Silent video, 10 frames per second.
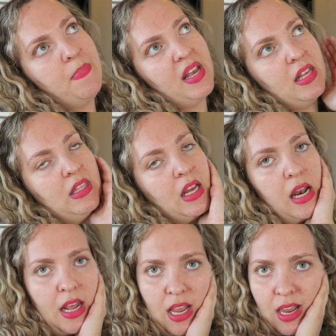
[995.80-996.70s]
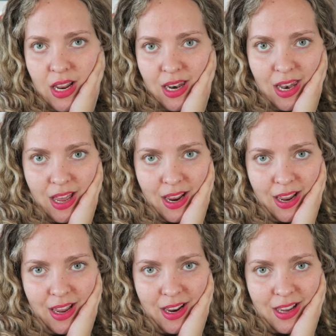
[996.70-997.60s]
basically
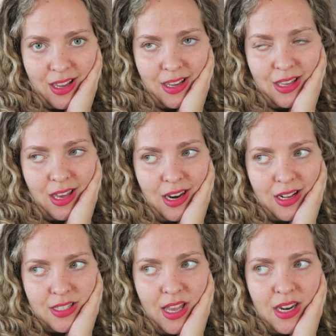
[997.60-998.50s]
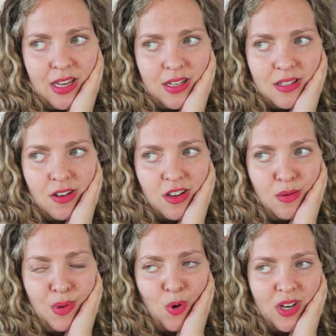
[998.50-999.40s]
like get excited because there are
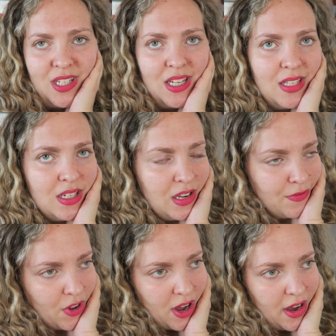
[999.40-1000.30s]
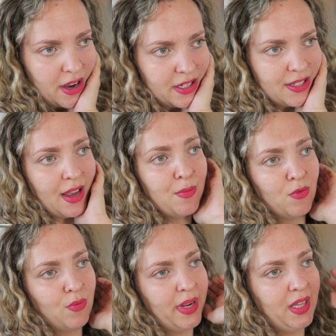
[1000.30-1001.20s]
gonna be more Disney vlogs.
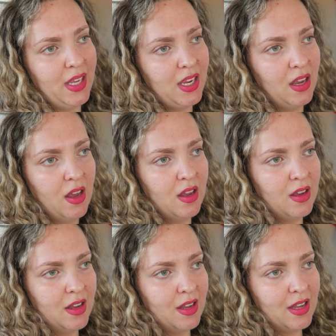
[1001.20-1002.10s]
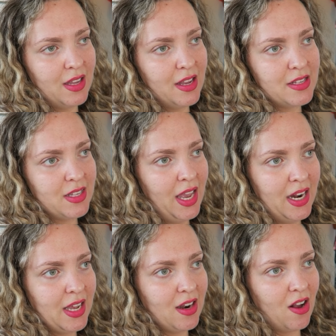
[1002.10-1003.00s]
I'm really,
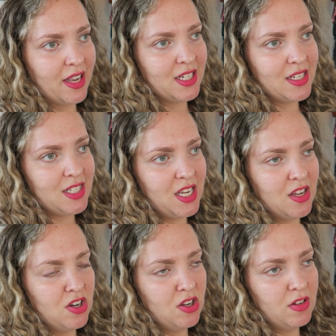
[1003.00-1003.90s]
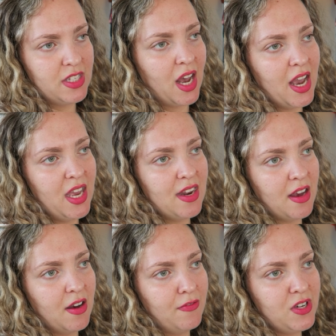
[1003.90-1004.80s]
excited. I'll get to see a new side
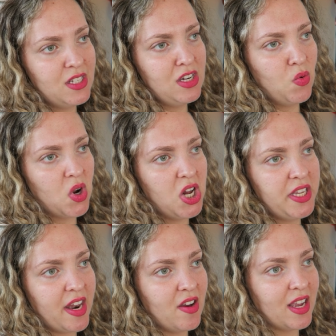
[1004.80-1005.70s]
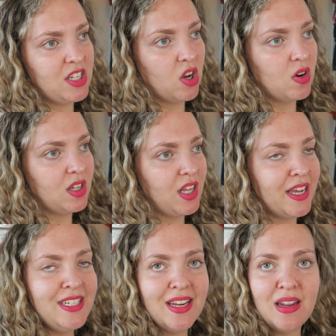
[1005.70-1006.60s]
of Disney World and I'll get to go to
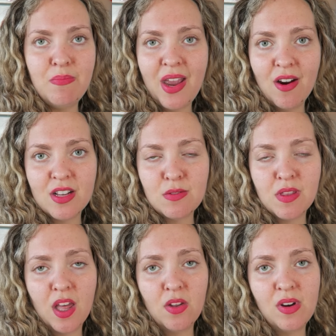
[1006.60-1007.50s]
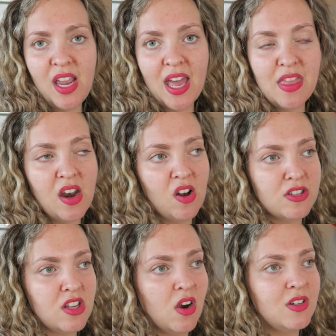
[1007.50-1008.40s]
London and Paris with Hillary and then
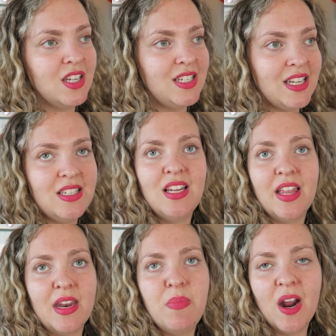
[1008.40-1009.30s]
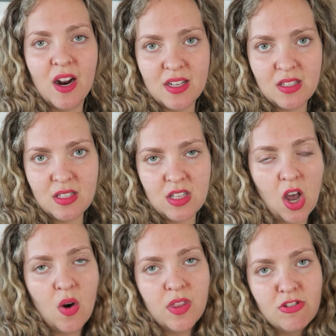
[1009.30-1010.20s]
also to Disneyland Paris.
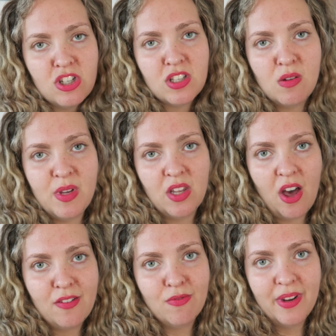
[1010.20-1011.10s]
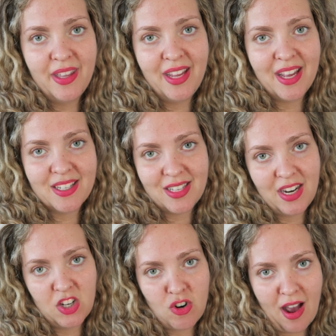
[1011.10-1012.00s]
So there's just gonna be a lot of really
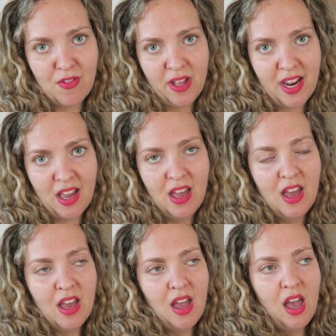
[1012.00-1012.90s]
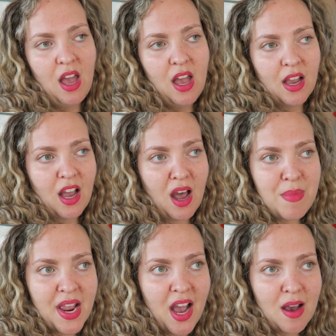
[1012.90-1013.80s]
exciting traveling
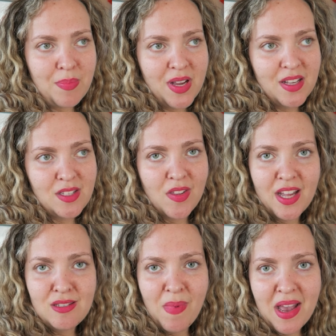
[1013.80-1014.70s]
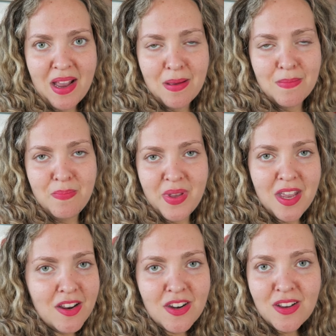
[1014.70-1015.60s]
coming up. So that's my
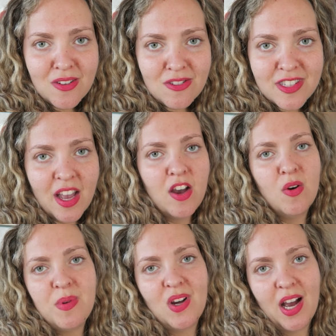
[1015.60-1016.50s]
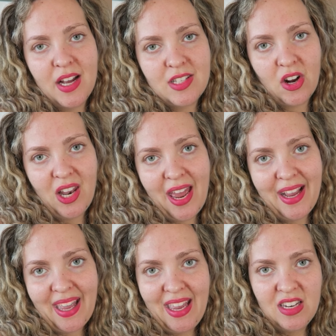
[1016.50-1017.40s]
big news. I hope you guys are
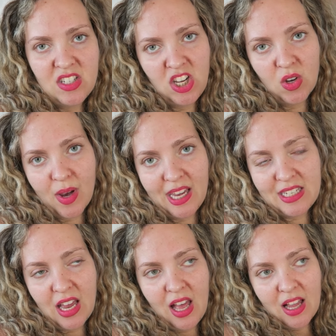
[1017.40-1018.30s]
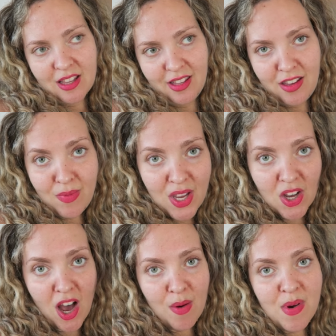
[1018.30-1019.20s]
like into it. Leave me
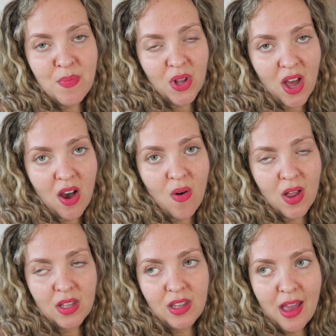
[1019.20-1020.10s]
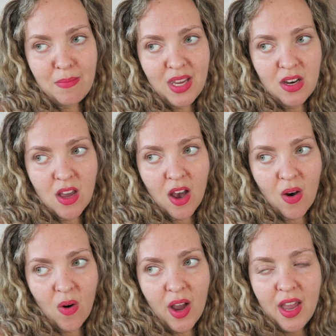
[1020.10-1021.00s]
a comment below. Let me
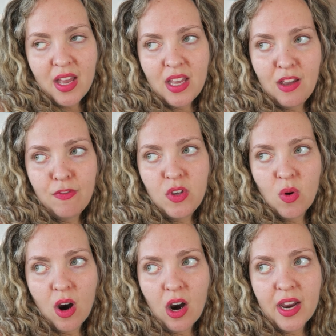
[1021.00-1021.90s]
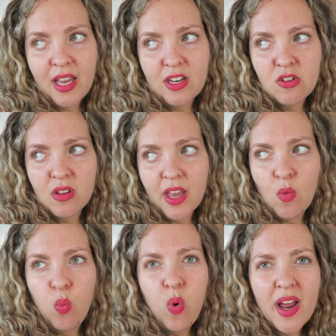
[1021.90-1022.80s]
know if you are inter
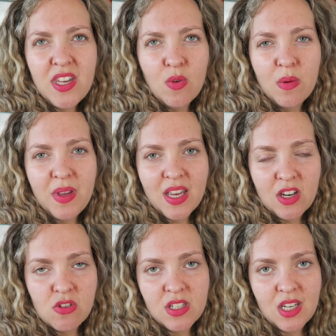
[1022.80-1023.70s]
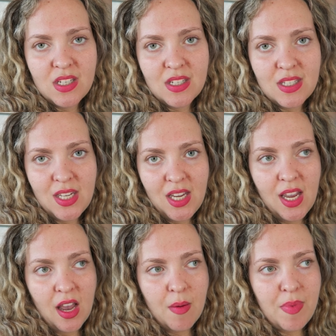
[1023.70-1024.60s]
like what you would be interested to see